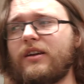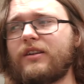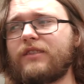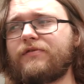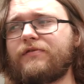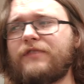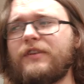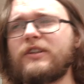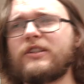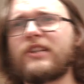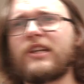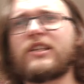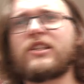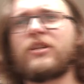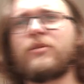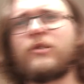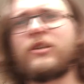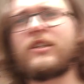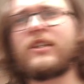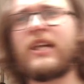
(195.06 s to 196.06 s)
It feels like
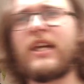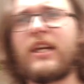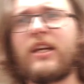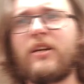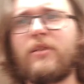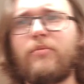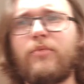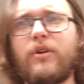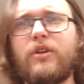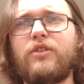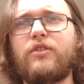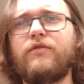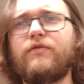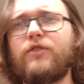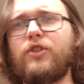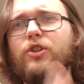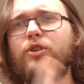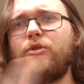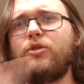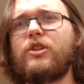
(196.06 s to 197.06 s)
someone's taken a bunch
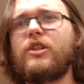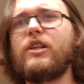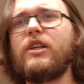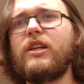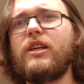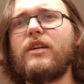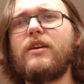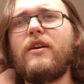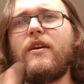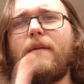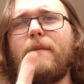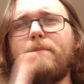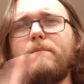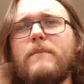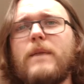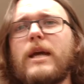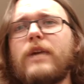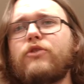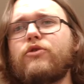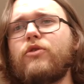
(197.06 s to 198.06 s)
of juicy
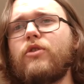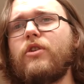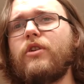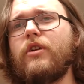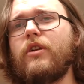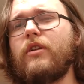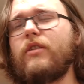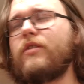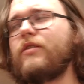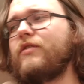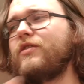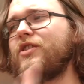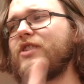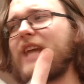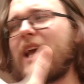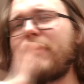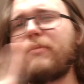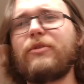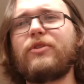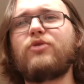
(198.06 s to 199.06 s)
Metroid
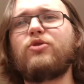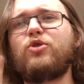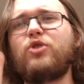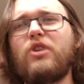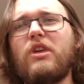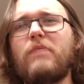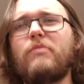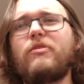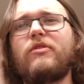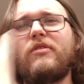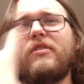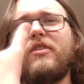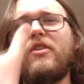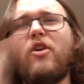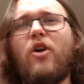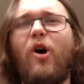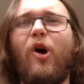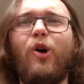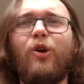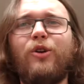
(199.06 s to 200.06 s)
Samus-shaped
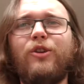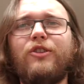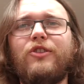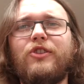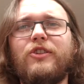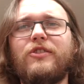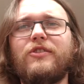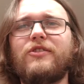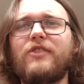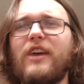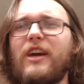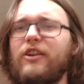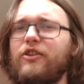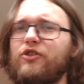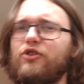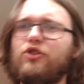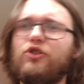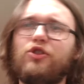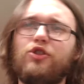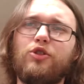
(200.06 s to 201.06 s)
oranges and
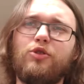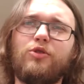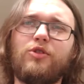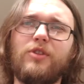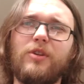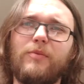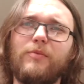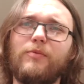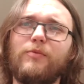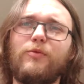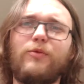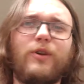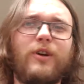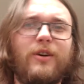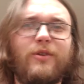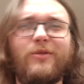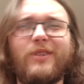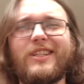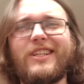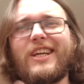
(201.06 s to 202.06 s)
just juice them.
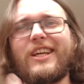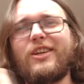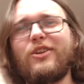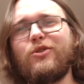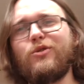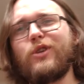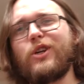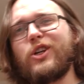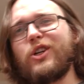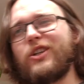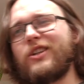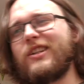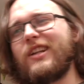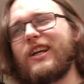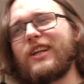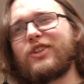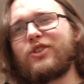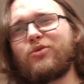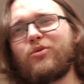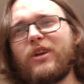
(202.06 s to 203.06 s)
Where it would take you a good
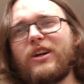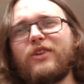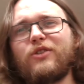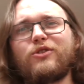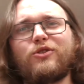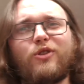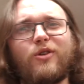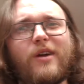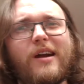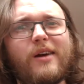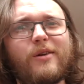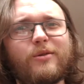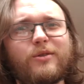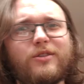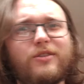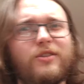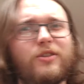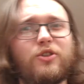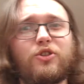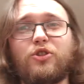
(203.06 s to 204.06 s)
20 or so
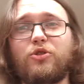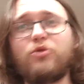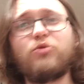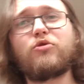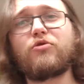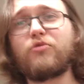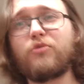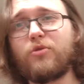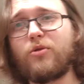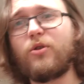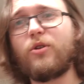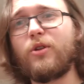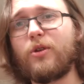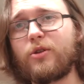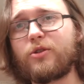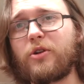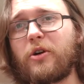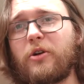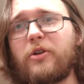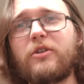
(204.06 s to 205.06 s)
hours to chew through all
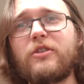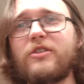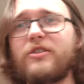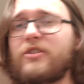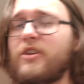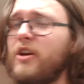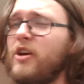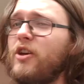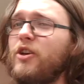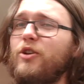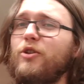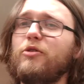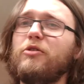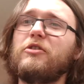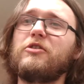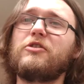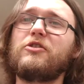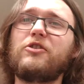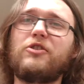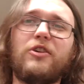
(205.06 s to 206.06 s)
those oranges, you
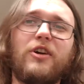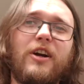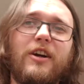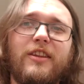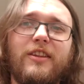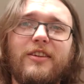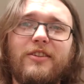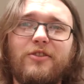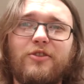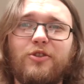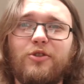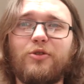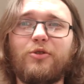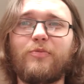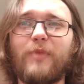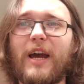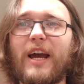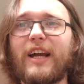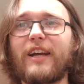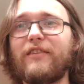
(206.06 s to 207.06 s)
can just chug this
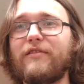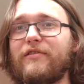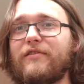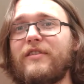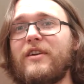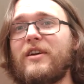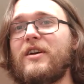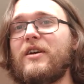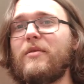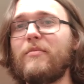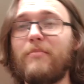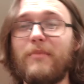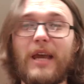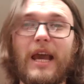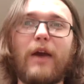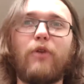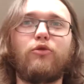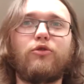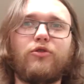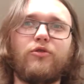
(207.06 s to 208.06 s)
juice back of
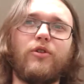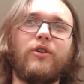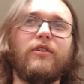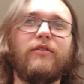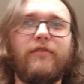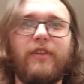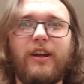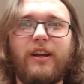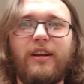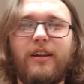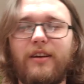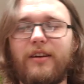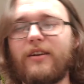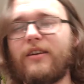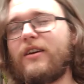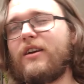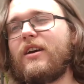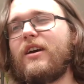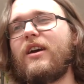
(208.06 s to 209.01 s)
Meow-troidvania.